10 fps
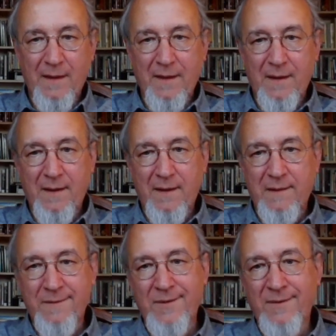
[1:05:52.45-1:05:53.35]
Uh,
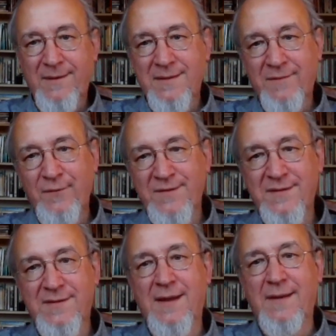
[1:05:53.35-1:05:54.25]
you know, at the first
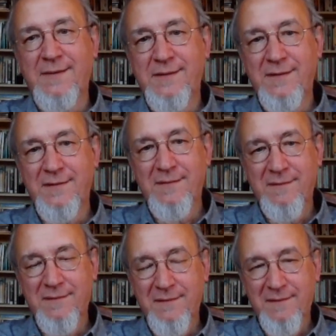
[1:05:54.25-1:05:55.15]
stage,
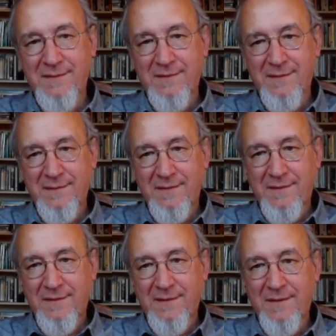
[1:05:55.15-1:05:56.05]

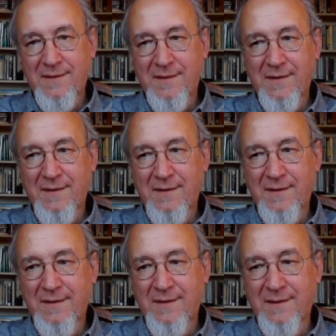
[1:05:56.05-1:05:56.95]

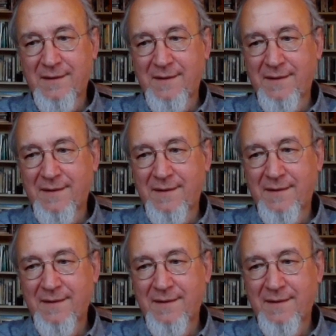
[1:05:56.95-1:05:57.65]
uh,